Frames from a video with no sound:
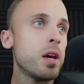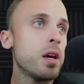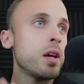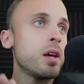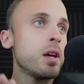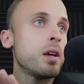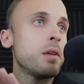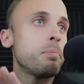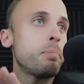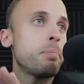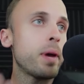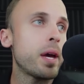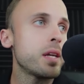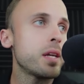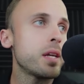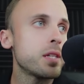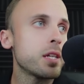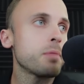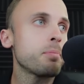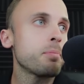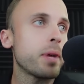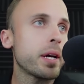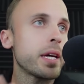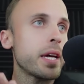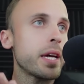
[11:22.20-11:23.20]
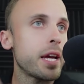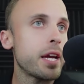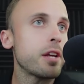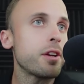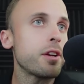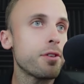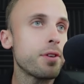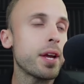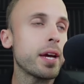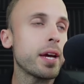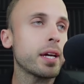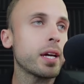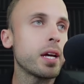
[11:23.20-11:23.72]
pending my
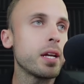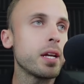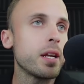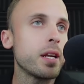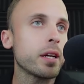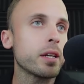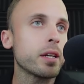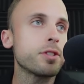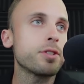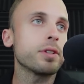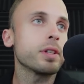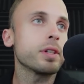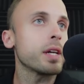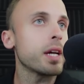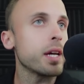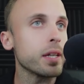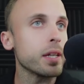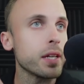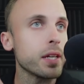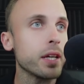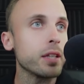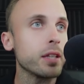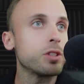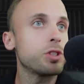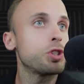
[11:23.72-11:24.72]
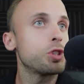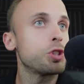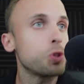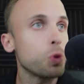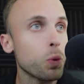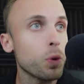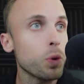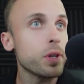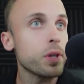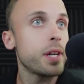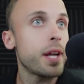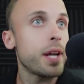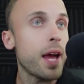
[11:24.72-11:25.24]
internet connection can get
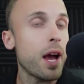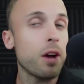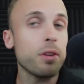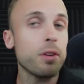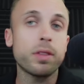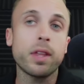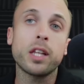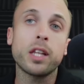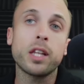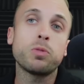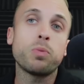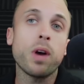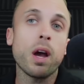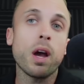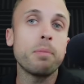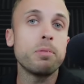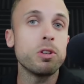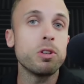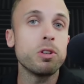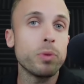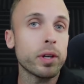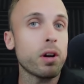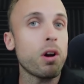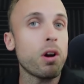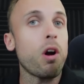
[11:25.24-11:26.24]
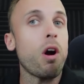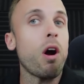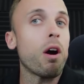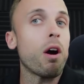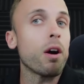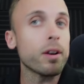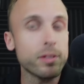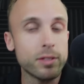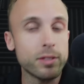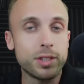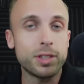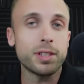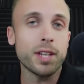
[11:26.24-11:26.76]
sorted out. That's why I'm doing a
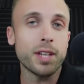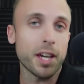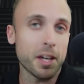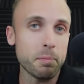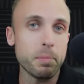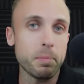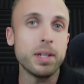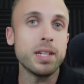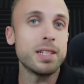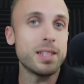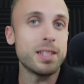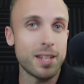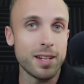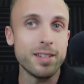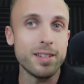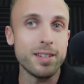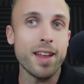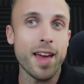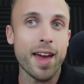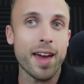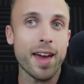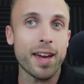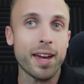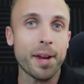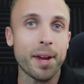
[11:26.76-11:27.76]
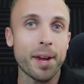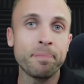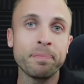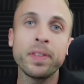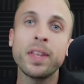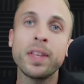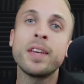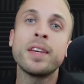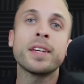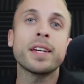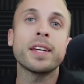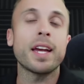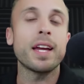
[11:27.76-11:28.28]
hard segment today,
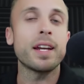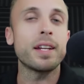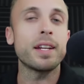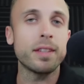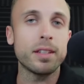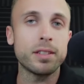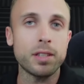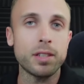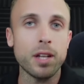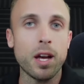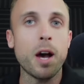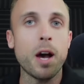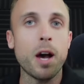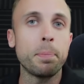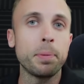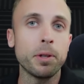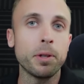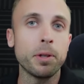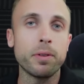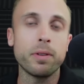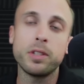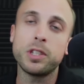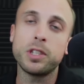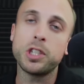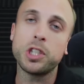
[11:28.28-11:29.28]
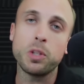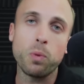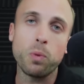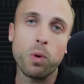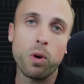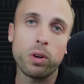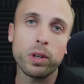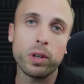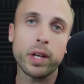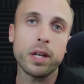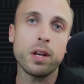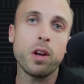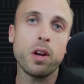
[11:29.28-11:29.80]
getting this uploaded so you all
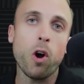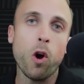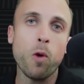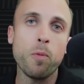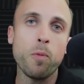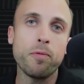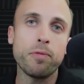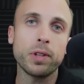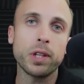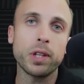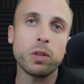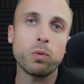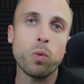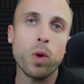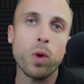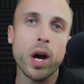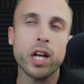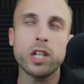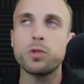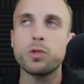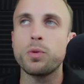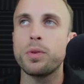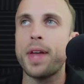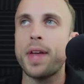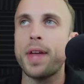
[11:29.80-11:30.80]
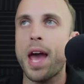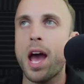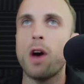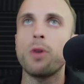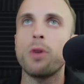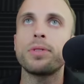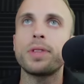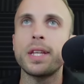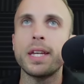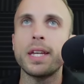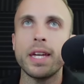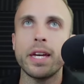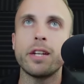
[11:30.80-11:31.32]
can hopefully watch without
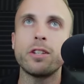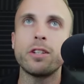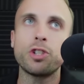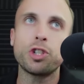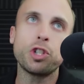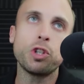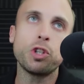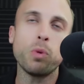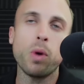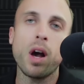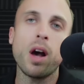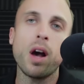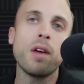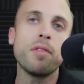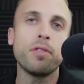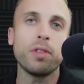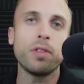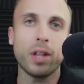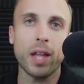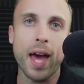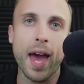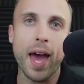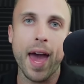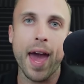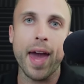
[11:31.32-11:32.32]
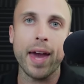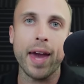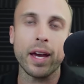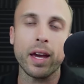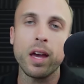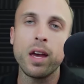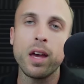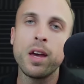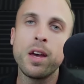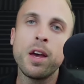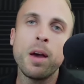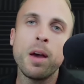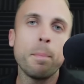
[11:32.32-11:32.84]
the issue of lag.
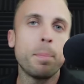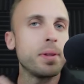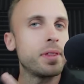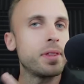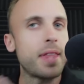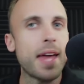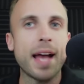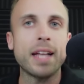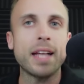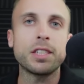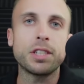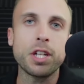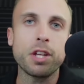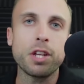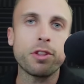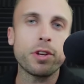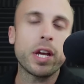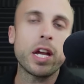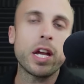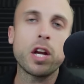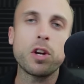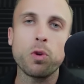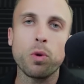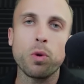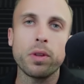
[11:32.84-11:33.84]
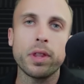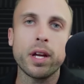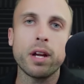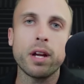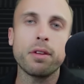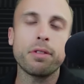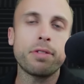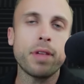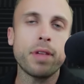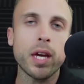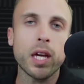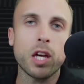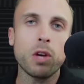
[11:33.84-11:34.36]
But that's neither here nor there.
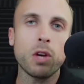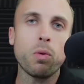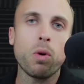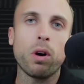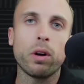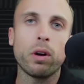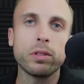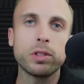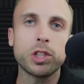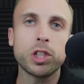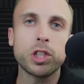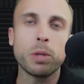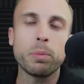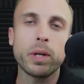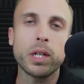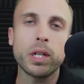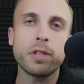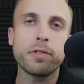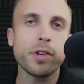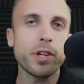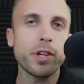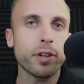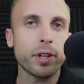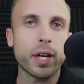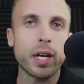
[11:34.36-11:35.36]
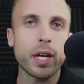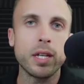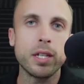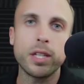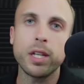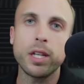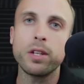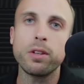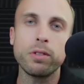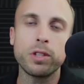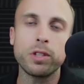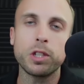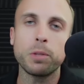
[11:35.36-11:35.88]
Thank you all so much for your
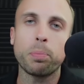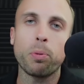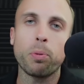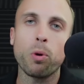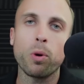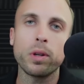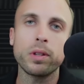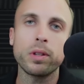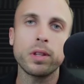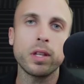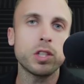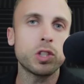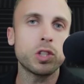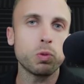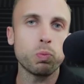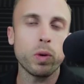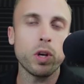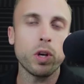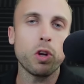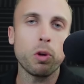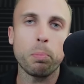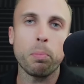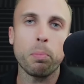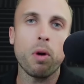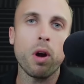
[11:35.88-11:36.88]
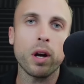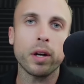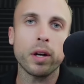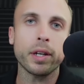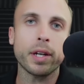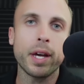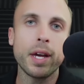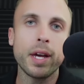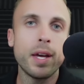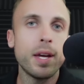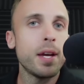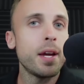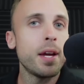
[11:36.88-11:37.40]
continued support. This will mark
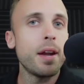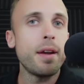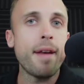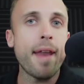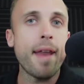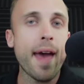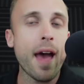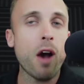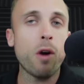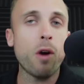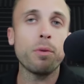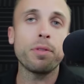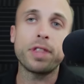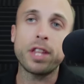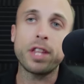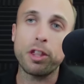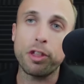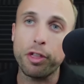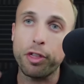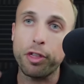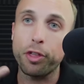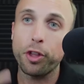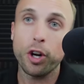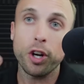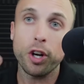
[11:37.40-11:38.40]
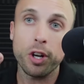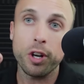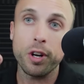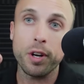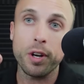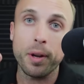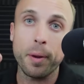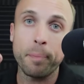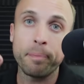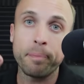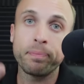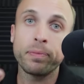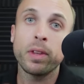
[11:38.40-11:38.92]
now the third
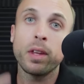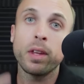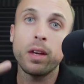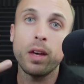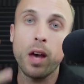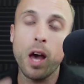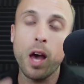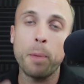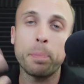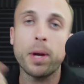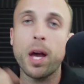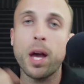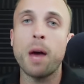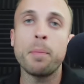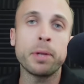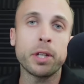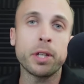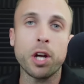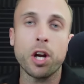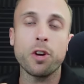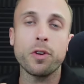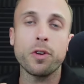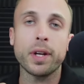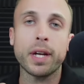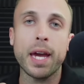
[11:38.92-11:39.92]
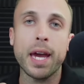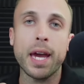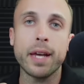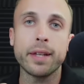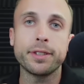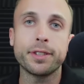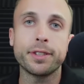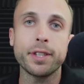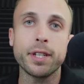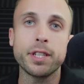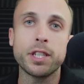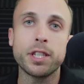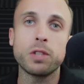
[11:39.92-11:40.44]
upcoming hurricane
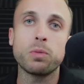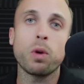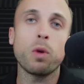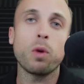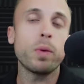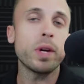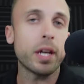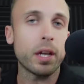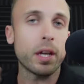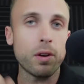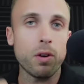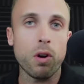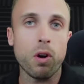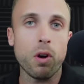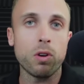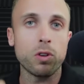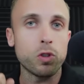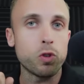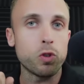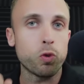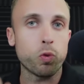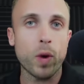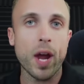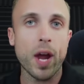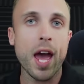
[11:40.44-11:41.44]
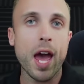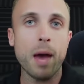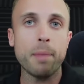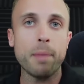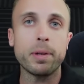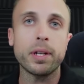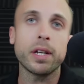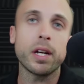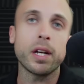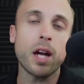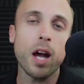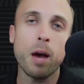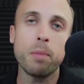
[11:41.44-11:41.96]
season where we can all grab
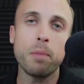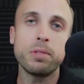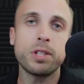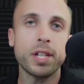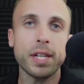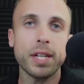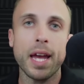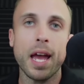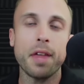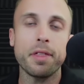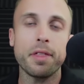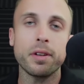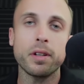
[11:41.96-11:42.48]
and come together